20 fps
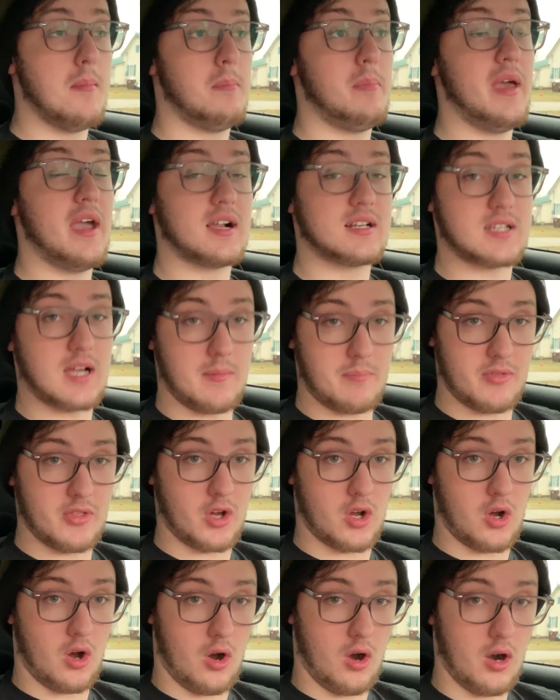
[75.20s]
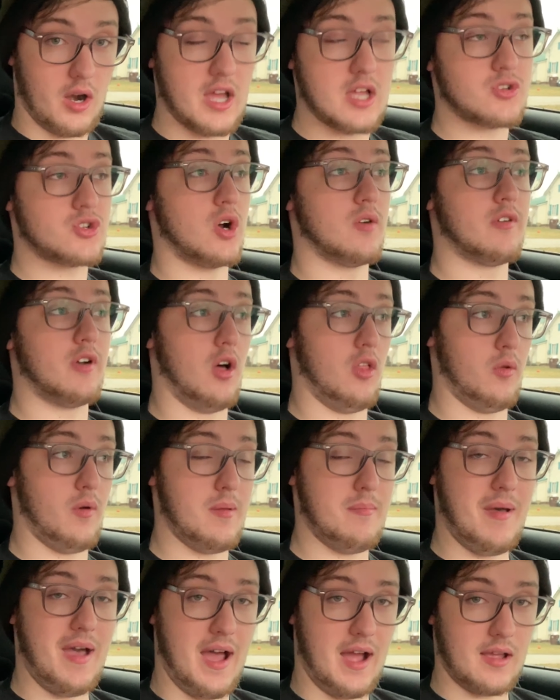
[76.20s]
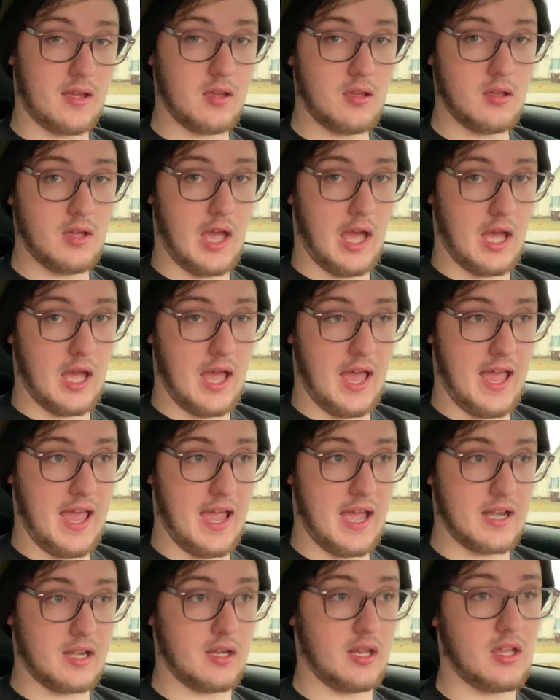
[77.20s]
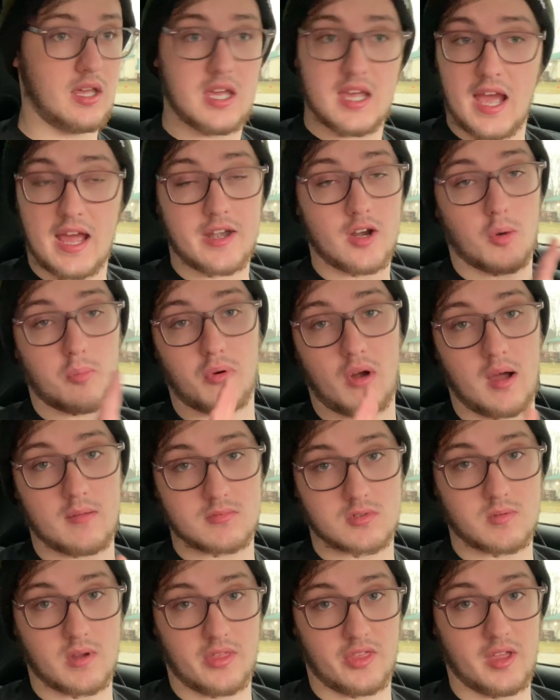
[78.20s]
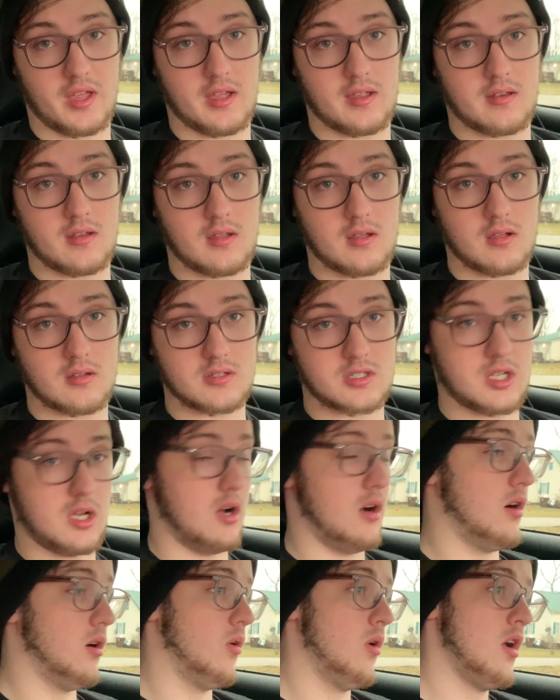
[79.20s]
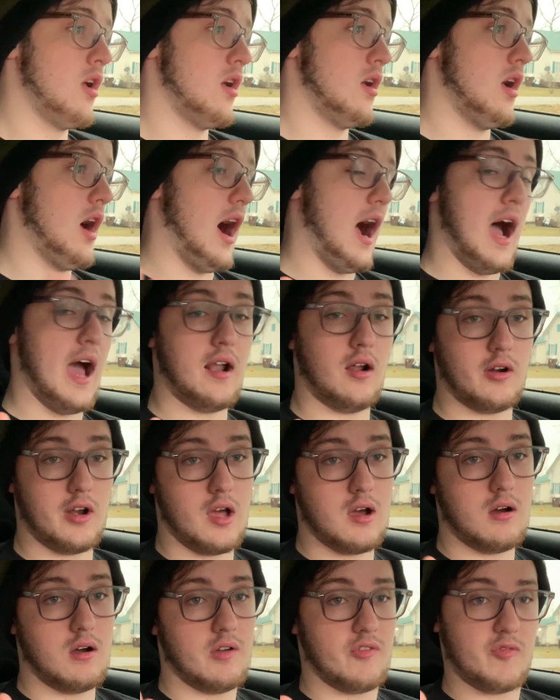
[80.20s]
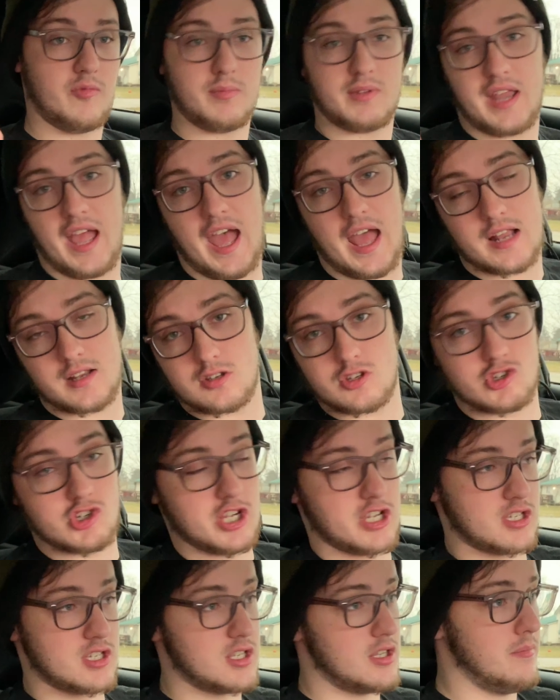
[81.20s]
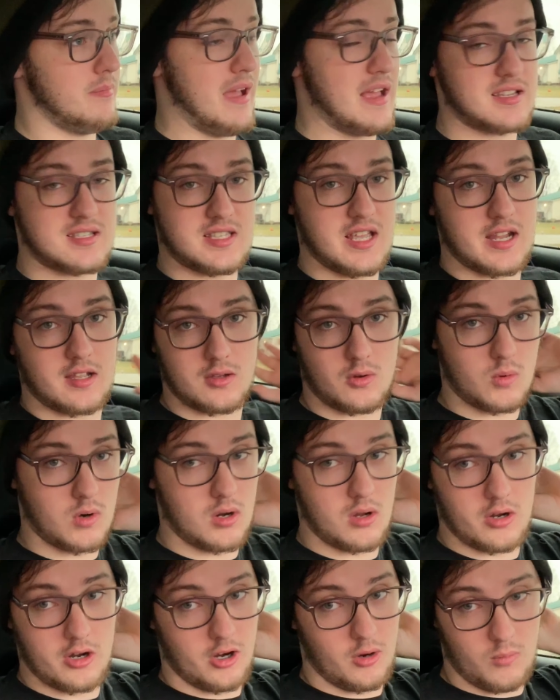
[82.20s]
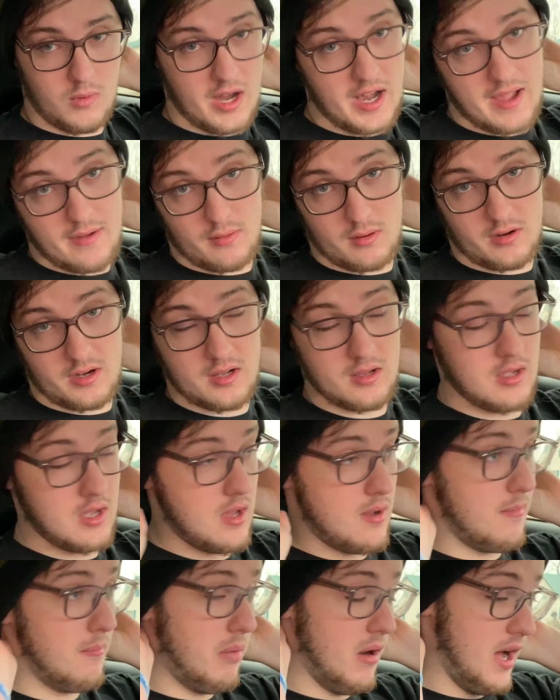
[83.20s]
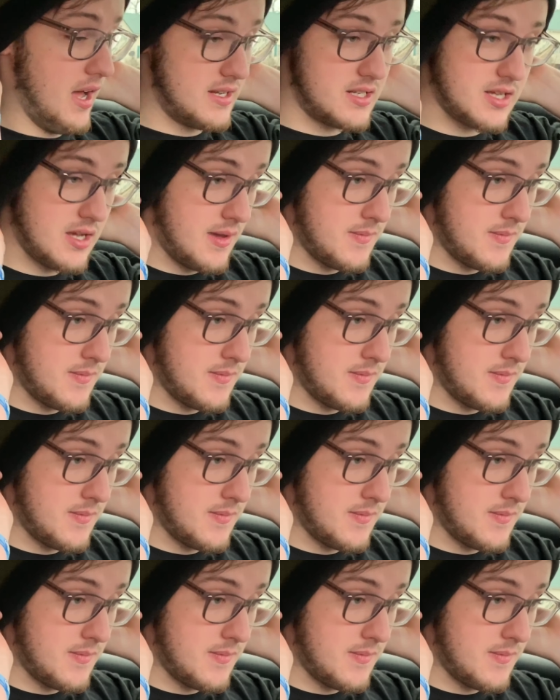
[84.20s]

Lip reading: picked up the car, and drove it all the way back. And he had no problems with it. So I don't know if dad's just the best thing in the world or whatever, but